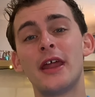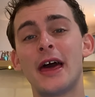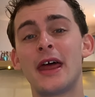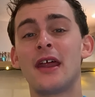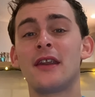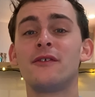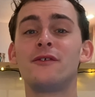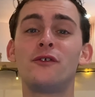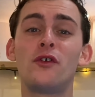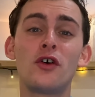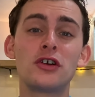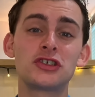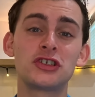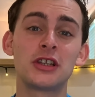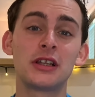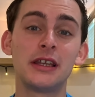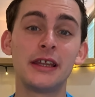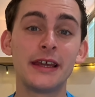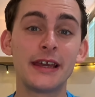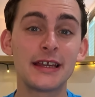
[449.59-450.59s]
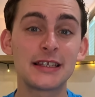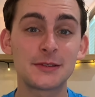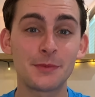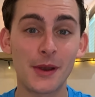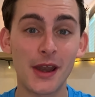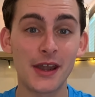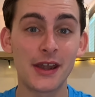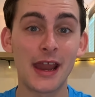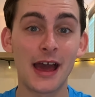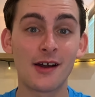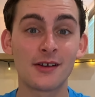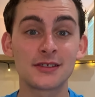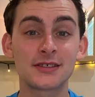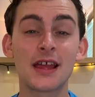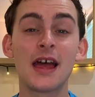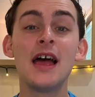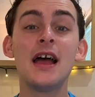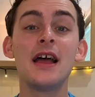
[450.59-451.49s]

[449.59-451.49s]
and unfortunately, it's been announced